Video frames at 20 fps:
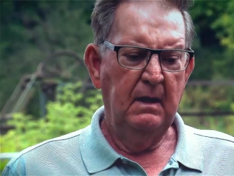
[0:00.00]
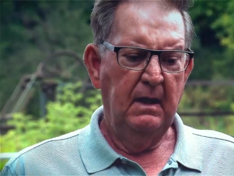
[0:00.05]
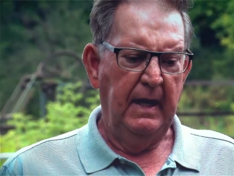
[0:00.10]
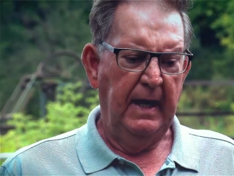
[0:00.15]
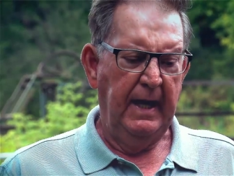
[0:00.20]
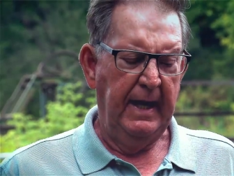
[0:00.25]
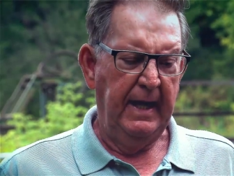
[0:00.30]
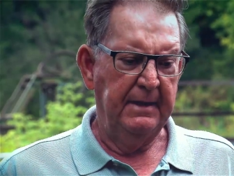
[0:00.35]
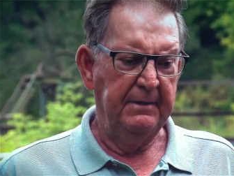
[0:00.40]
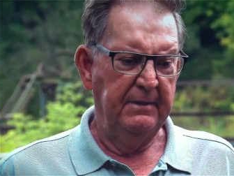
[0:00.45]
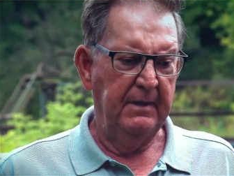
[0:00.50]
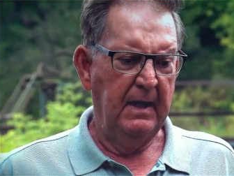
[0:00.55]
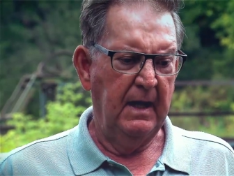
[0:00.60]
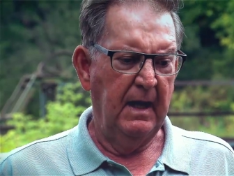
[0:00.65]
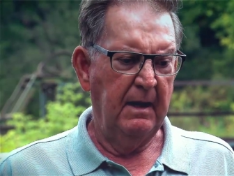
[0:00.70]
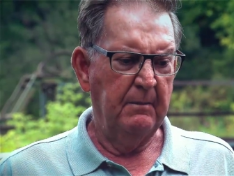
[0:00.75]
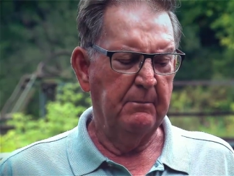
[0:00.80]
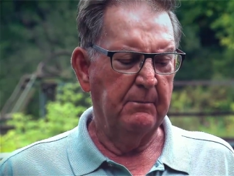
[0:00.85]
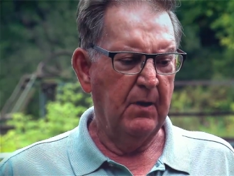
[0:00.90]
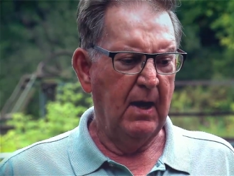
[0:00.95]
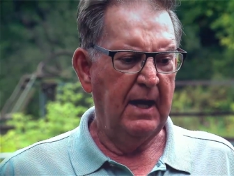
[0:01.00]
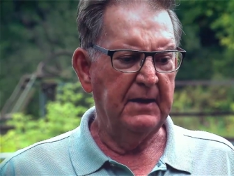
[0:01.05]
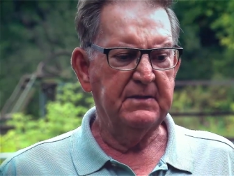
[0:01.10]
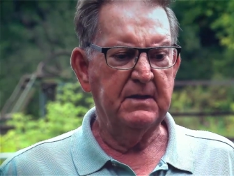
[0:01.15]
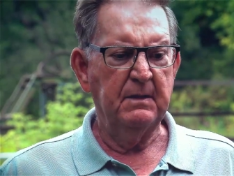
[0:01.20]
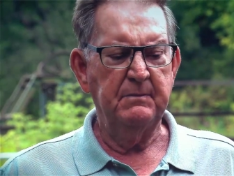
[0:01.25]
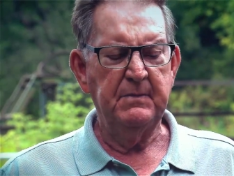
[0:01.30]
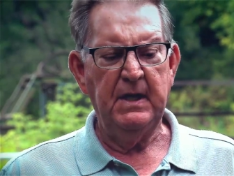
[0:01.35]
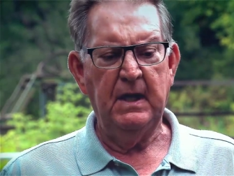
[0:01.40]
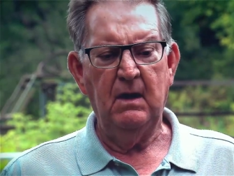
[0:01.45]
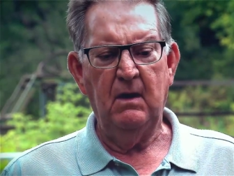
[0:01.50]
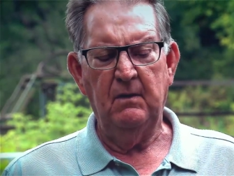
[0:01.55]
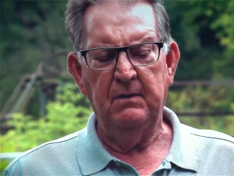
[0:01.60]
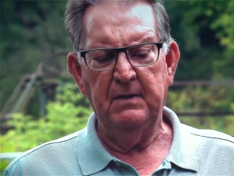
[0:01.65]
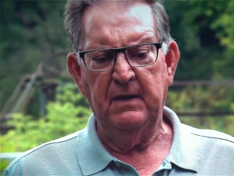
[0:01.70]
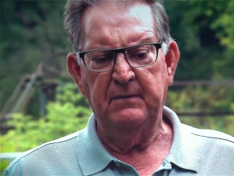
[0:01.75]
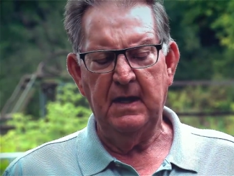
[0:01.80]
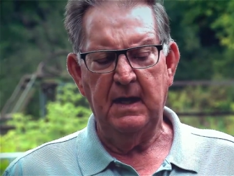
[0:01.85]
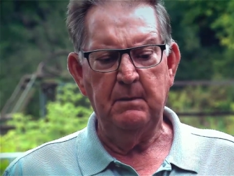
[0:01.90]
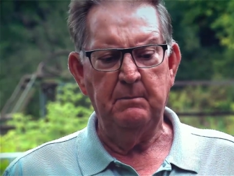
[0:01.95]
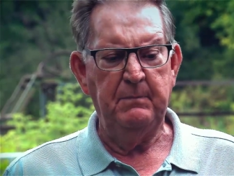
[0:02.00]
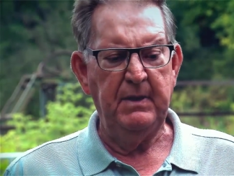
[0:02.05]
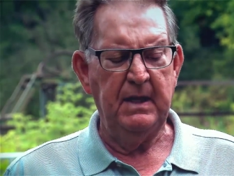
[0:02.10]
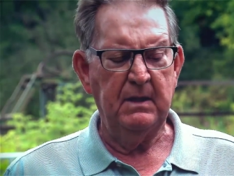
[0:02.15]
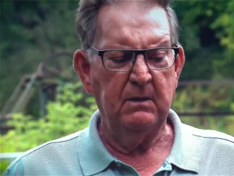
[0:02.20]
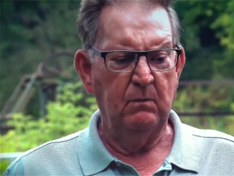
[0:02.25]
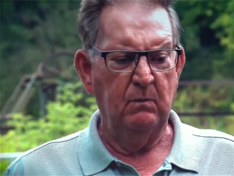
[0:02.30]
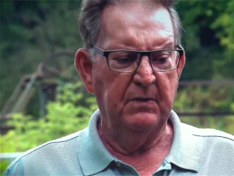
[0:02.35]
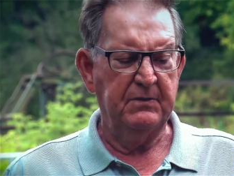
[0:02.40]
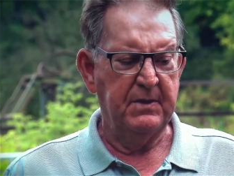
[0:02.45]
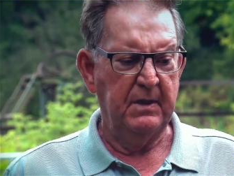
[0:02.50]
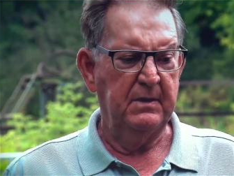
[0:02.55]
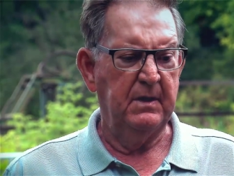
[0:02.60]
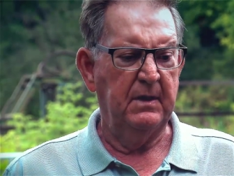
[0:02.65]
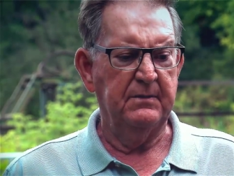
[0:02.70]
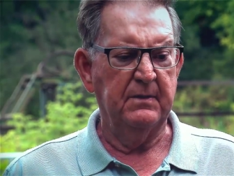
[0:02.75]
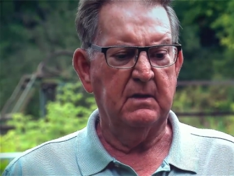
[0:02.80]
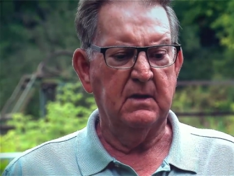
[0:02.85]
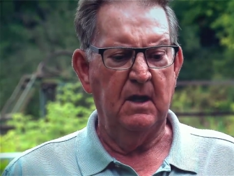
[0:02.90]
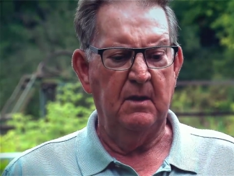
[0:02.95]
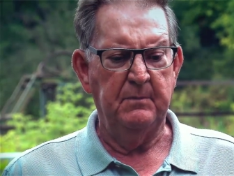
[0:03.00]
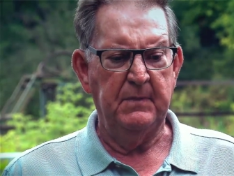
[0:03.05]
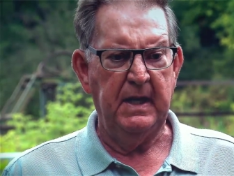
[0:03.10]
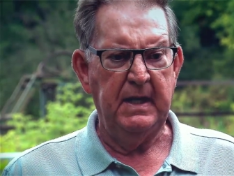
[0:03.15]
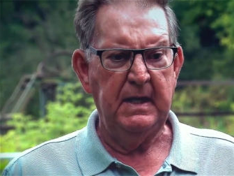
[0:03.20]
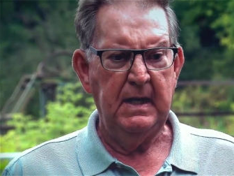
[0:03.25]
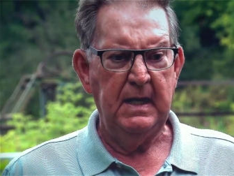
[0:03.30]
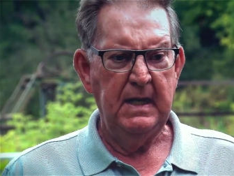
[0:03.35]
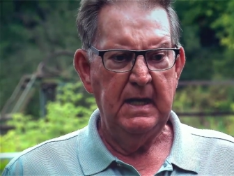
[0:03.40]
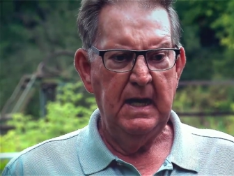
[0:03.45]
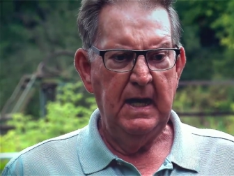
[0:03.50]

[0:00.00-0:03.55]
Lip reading: and brought them down, and they bid with another company,